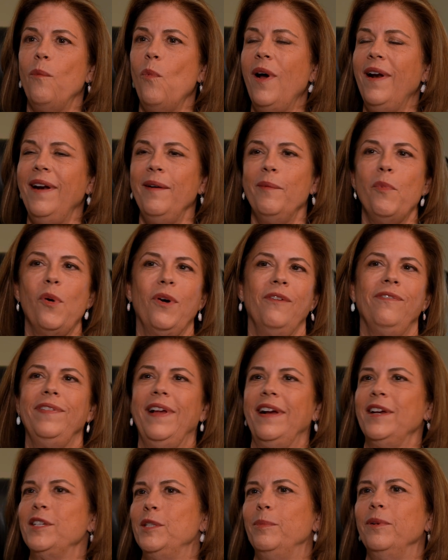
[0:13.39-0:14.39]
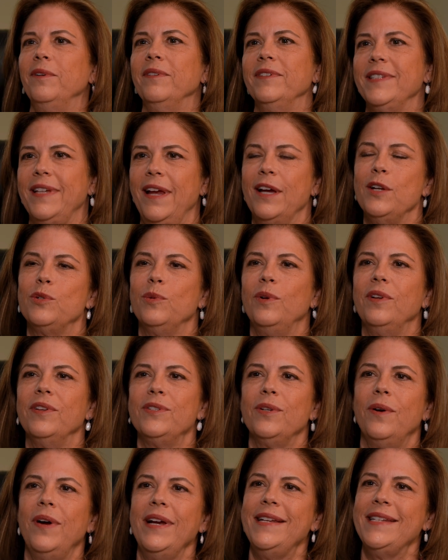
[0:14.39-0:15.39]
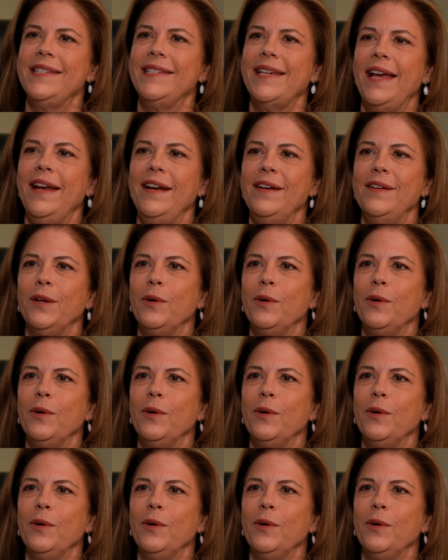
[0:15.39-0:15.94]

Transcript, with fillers: wanted a more flexible schedule. So I decided to